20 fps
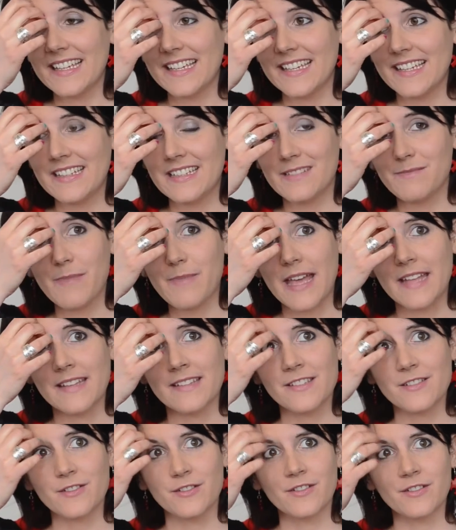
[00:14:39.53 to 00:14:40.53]
it
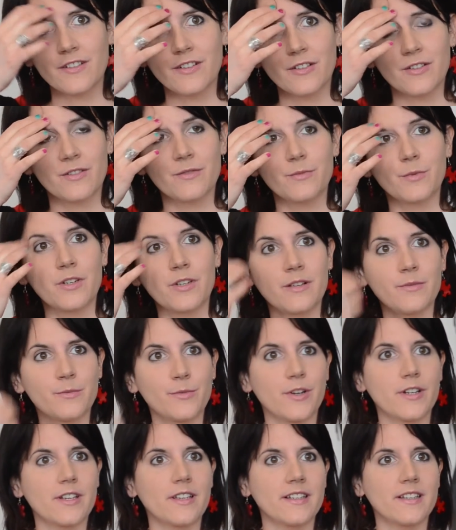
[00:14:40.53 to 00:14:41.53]
depends on, on what I'm
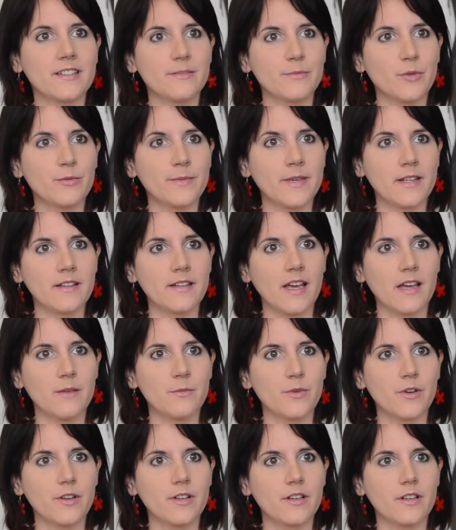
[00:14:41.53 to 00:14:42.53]
working at the moment. I'm
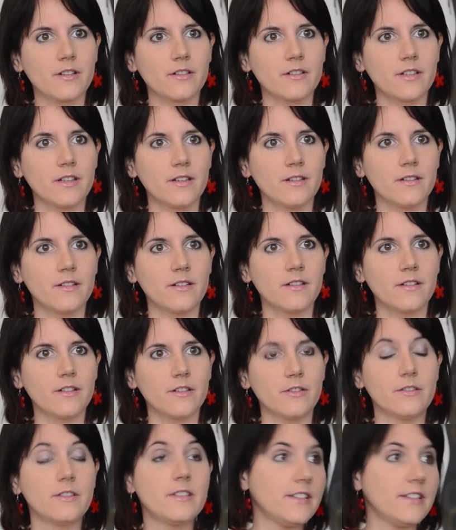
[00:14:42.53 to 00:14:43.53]
working on a
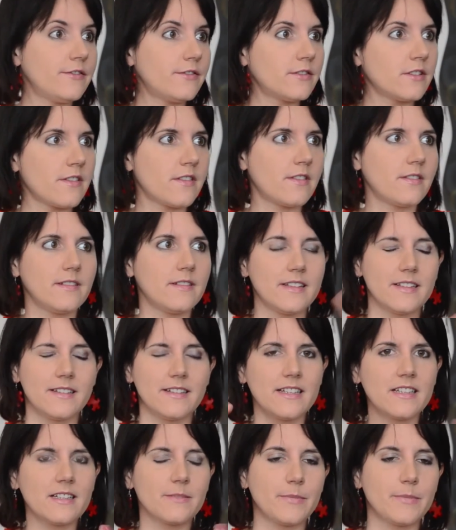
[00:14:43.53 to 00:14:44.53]
on different
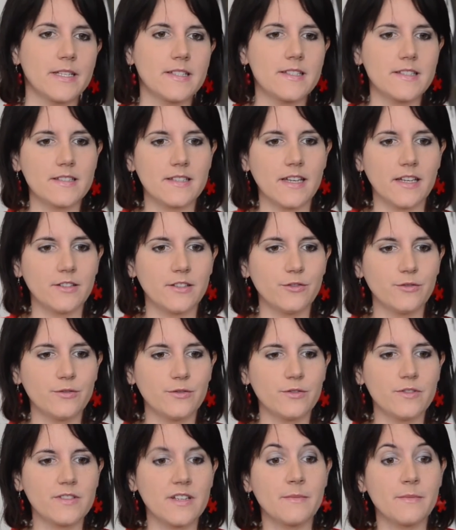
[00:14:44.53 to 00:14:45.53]
little bits. I
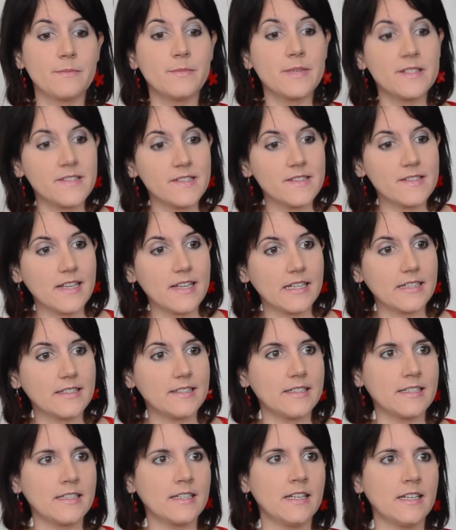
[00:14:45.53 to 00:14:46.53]
do some business
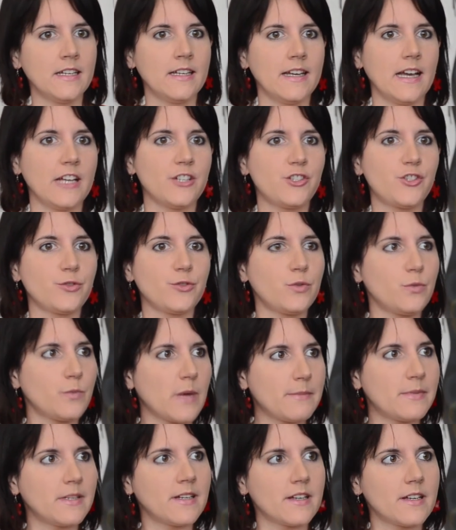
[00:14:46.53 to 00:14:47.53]
acting. I shoot
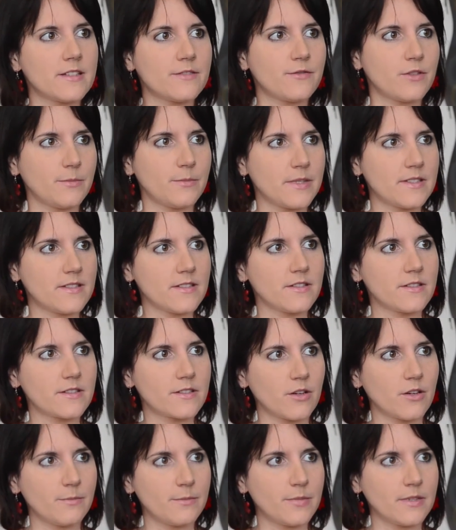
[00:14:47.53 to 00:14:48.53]
webinars for a business
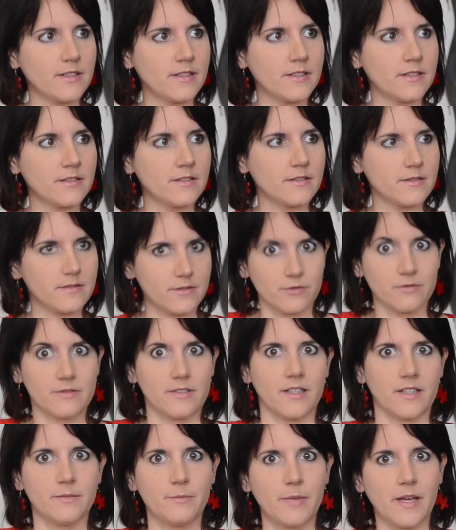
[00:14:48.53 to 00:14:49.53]
company, so
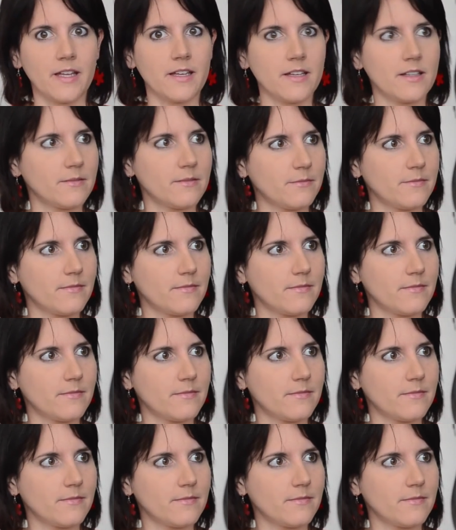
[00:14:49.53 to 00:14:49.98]
they pay